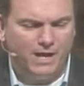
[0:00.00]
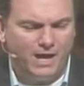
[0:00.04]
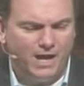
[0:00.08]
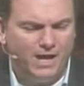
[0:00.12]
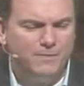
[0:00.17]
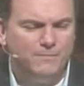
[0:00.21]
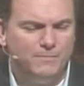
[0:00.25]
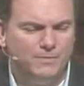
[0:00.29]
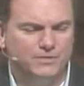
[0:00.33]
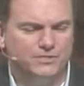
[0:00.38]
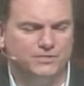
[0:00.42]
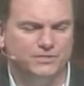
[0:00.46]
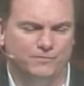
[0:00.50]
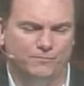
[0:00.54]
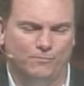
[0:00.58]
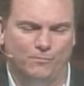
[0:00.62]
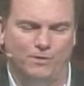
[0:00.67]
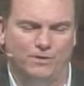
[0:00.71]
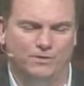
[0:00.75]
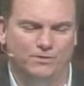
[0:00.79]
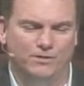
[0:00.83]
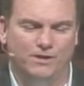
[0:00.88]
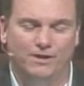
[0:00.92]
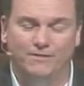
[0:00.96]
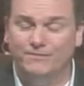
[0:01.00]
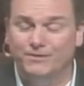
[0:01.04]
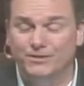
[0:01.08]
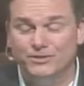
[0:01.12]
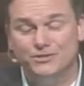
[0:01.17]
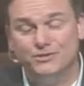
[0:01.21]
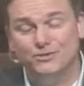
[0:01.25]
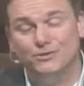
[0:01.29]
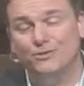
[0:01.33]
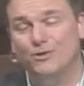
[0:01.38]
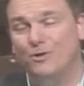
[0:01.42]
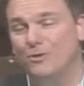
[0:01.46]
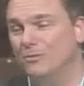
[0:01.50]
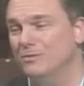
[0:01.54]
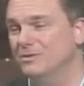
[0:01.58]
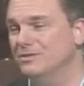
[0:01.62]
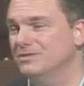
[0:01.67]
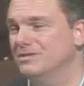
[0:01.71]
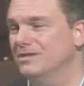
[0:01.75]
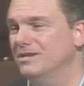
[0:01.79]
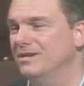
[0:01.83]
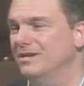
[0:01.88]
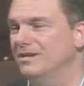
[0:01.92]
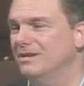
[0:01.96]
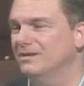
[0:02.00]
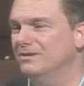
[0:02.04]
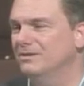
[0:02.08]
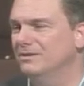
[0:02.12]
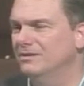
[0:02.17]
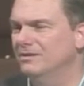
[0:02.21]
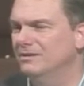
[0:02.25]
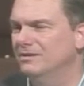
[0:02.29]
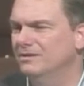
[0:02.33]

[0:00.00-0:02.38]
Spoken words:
I must have wandered off because you're always there.